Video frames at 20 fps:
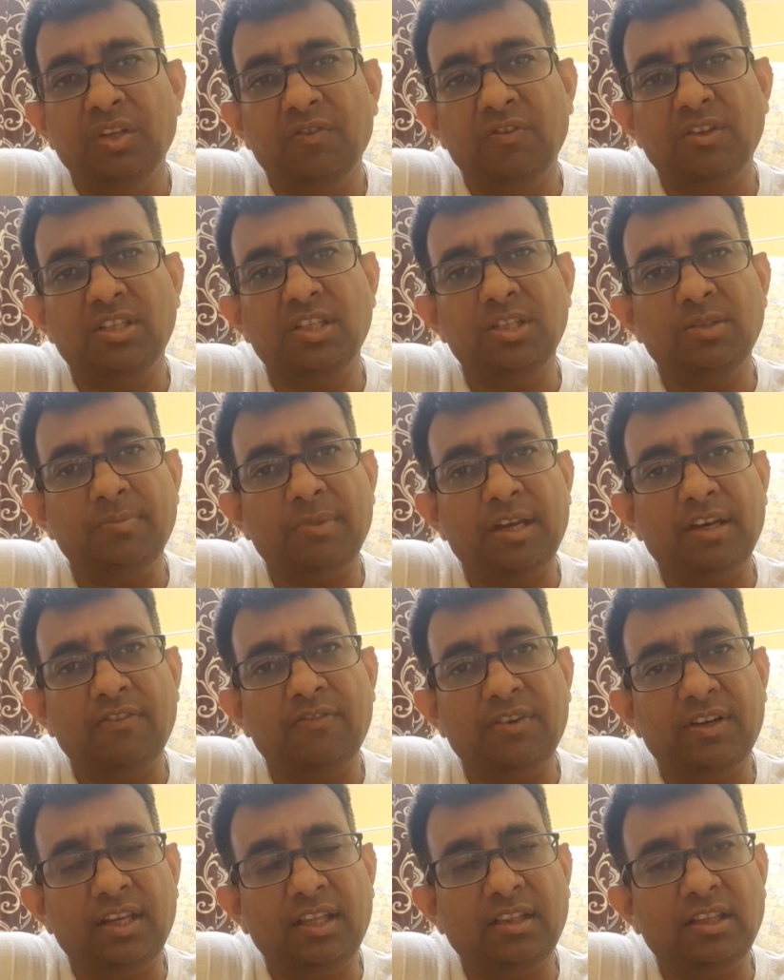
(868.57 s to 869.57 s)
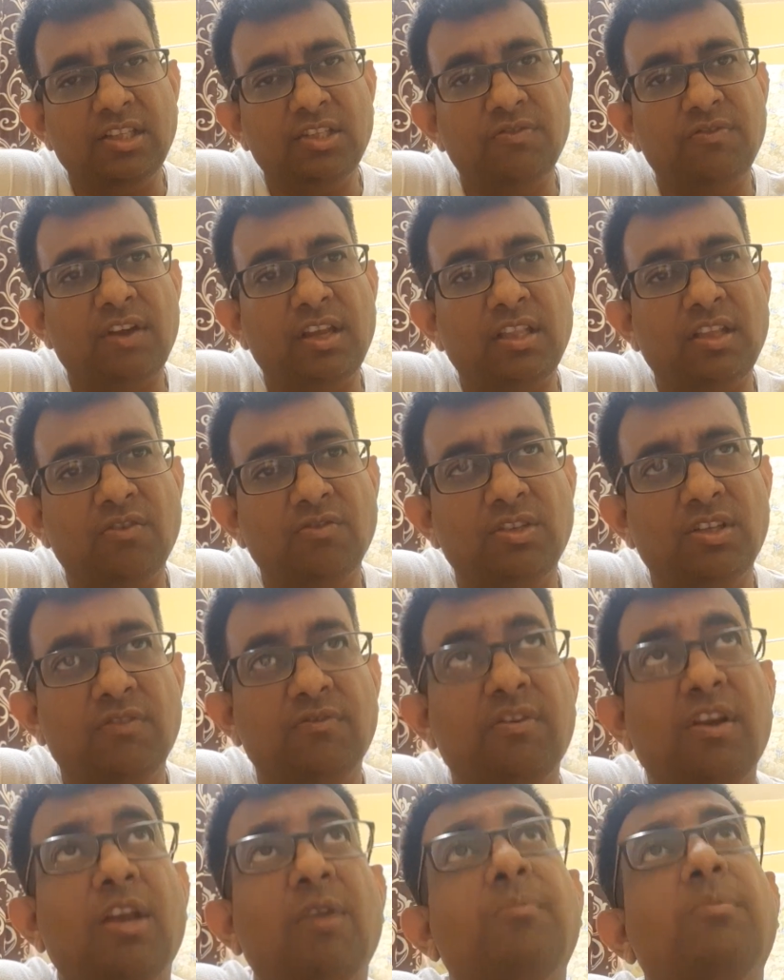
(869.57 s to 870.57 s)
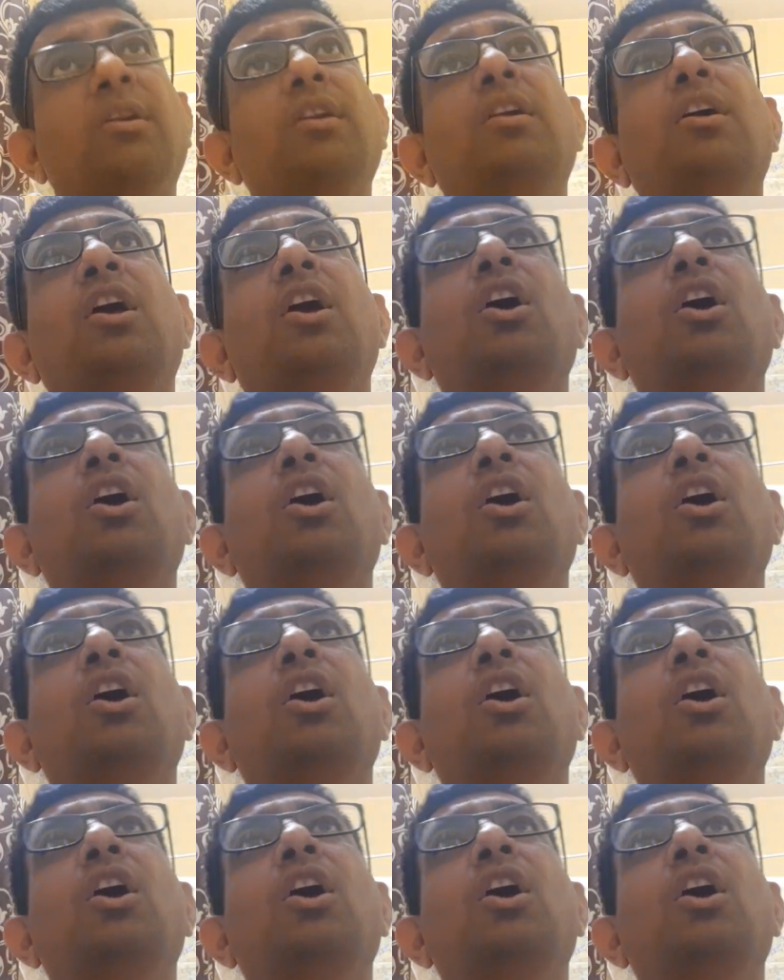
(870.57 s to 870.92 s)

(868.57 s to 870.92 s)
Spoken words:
which is benefiting this 5,000 farmers.